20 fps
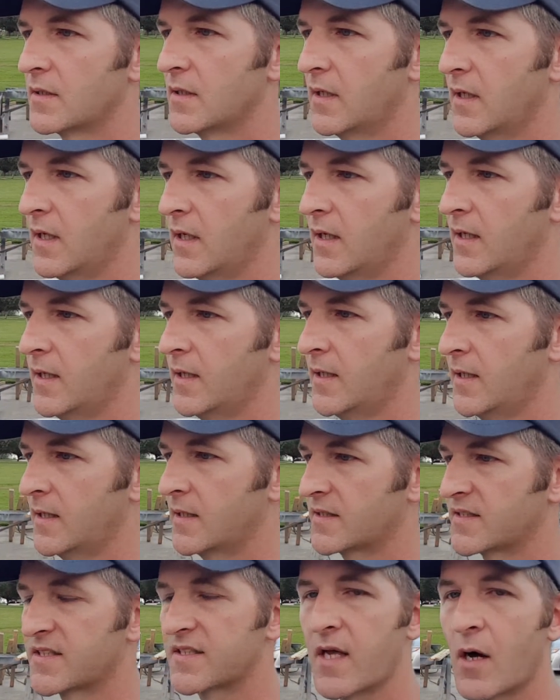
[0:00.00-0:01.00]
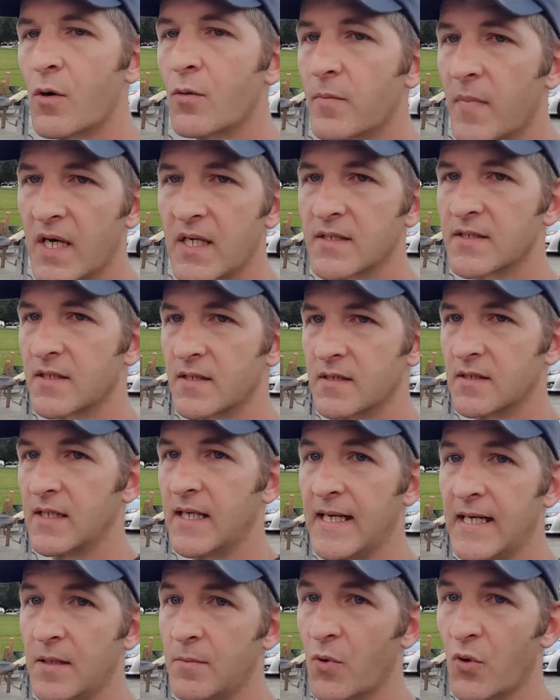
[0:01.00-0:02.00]
stonemason
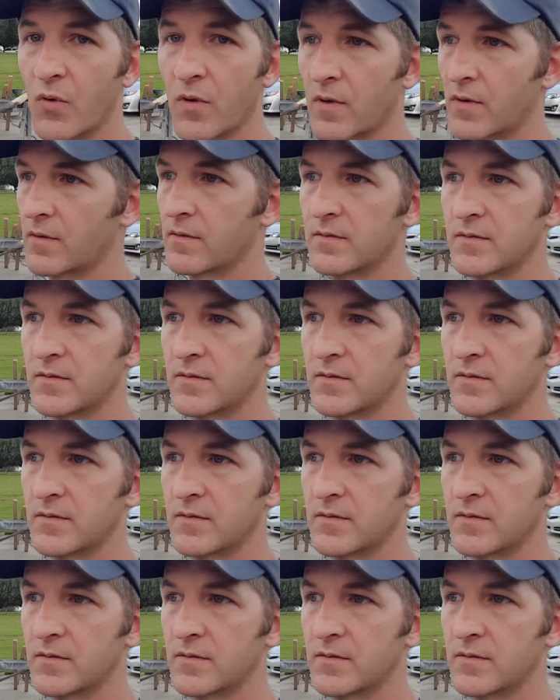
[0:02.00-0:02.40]
anymore.